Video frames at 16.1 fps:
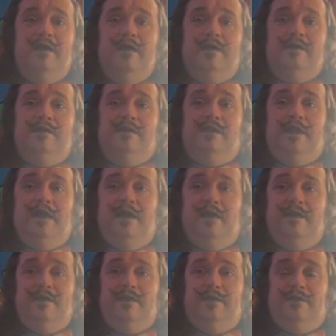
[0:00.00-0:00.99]

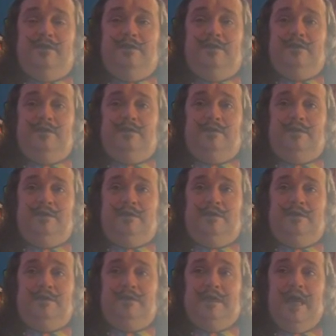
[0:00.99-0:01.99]
that
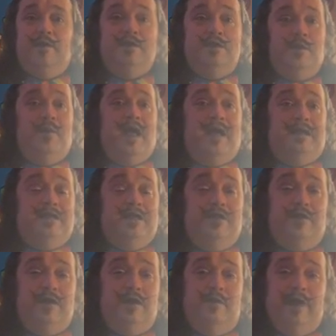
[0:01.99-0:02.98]
was a
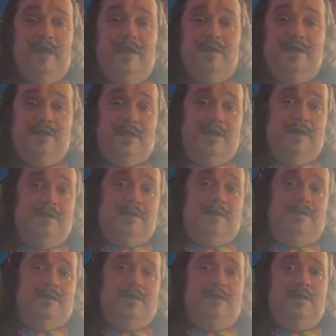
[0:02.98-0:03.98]
bacterial meningitis
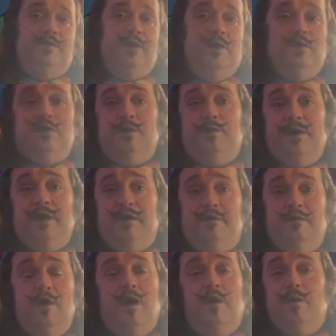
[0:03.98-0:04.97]
that was supposed to be
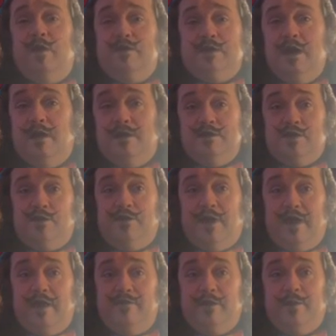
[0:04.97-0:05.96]
almost
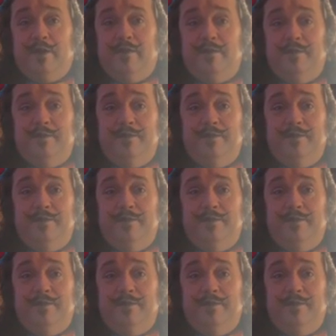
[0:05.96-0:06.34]
non-survivable.